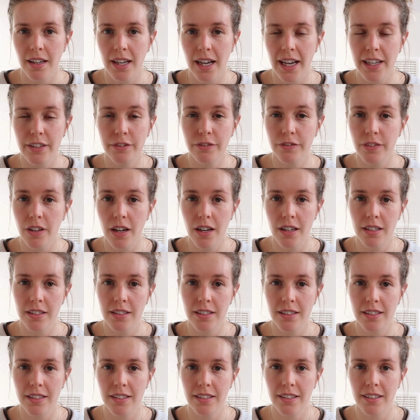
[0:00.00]

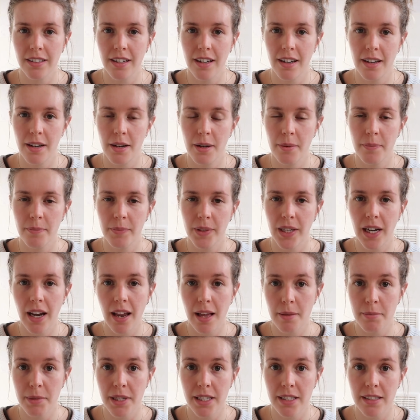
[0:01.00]
adverse
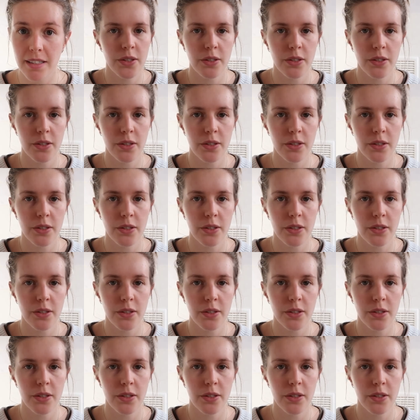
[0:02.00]
climate.